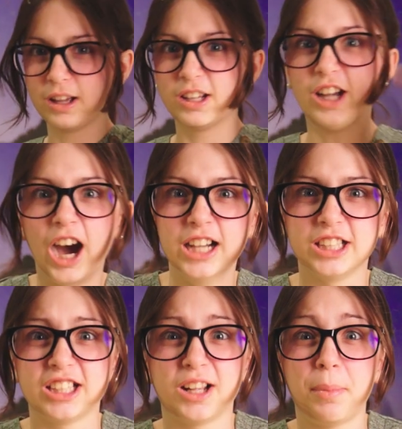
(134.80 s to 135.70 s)
Guys,
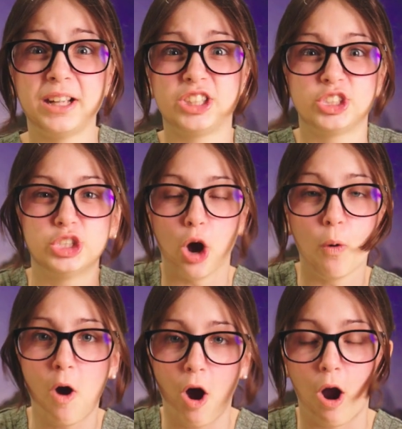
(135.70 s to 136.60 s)
this is gonna be so
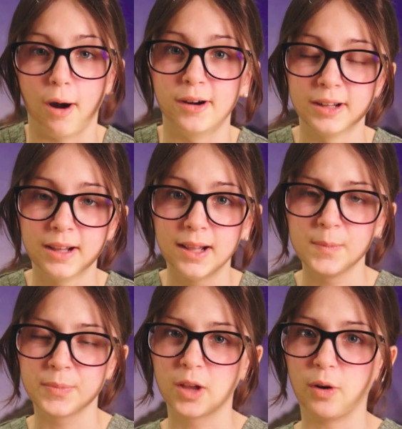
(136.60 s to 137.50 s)
hard.
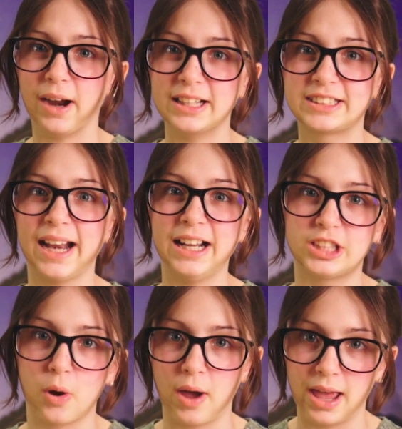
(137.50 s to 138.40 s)
All right, let's get
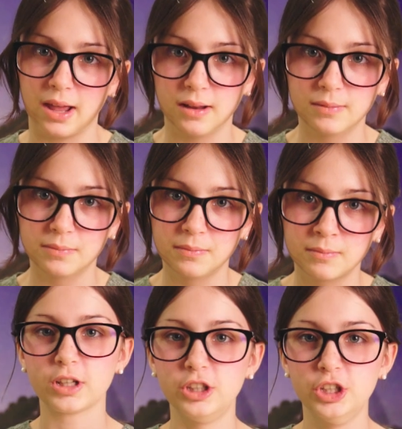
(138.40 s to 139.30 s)
into it.
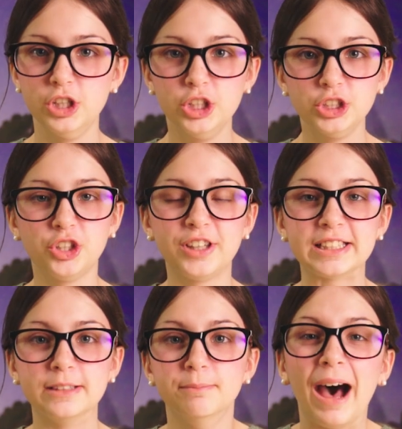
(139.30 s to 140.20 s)
So
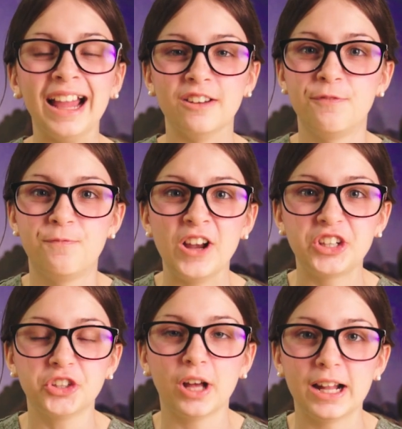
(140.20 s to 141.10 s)
this is my
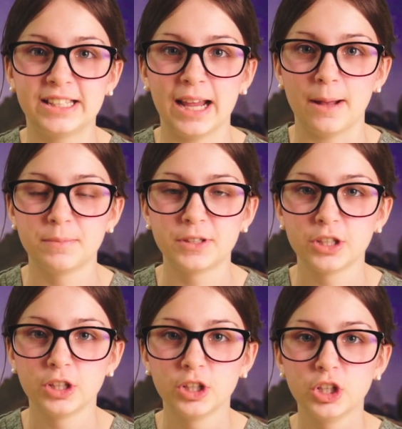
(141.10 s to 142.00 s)
official attempt
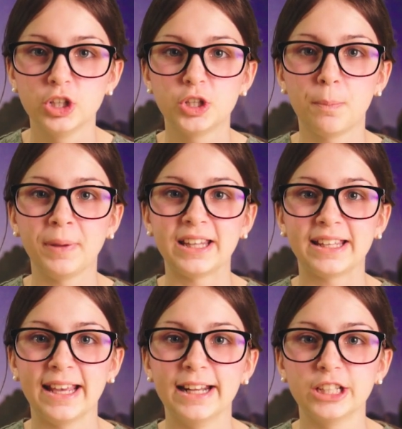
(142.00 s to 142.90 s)
to beat the
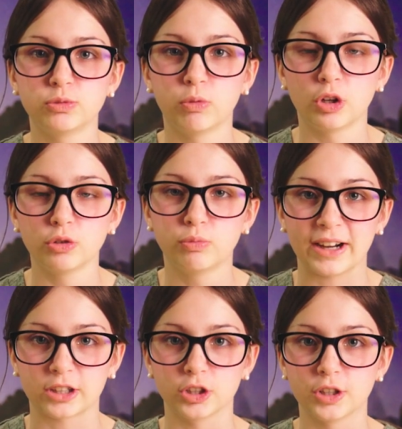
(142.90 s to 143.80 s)
Guinness World
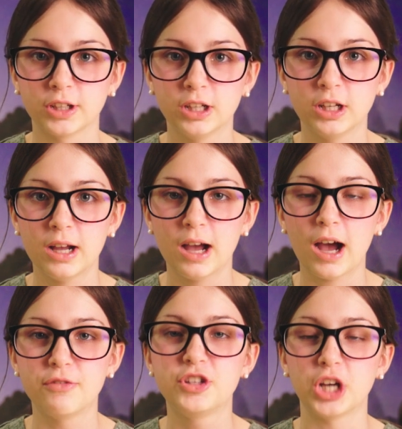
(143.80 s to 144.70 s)
Record
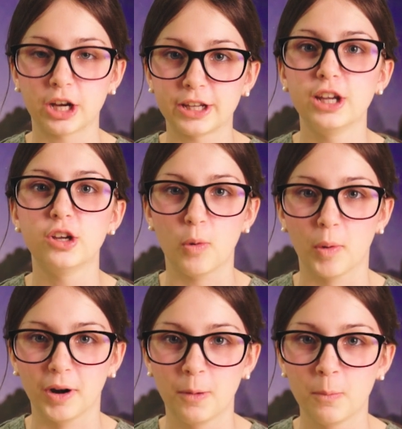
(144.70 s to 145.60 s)
of shucking
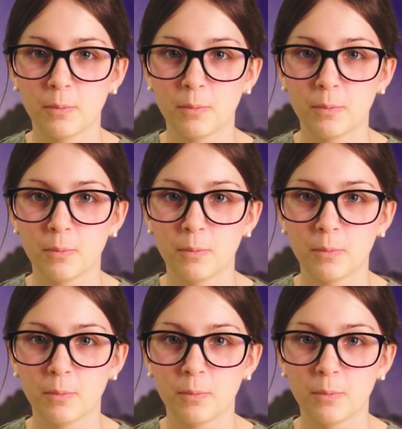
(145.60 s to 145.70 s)
corn.